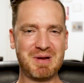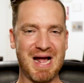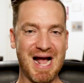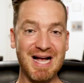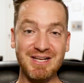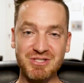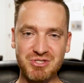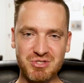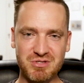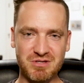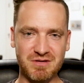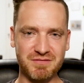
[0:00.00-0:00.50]

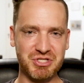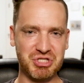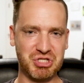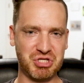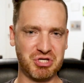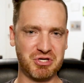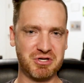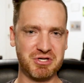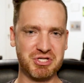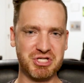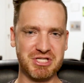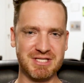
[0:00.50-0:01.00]
pastor of a
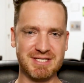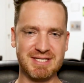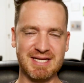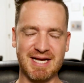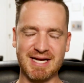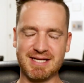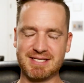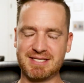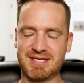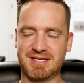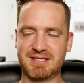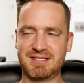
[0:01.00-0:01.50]
church in
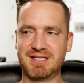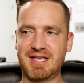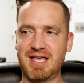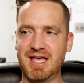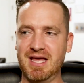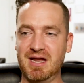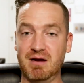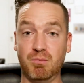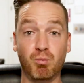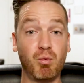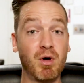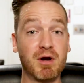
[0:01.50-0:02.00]
Texas,
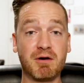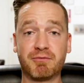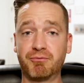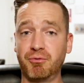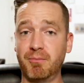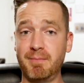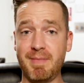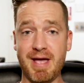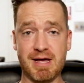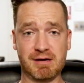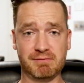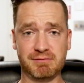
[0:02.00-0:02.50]
and
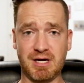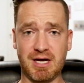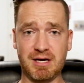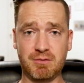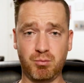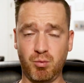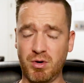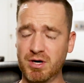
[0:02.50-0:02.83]
wonderful man of God.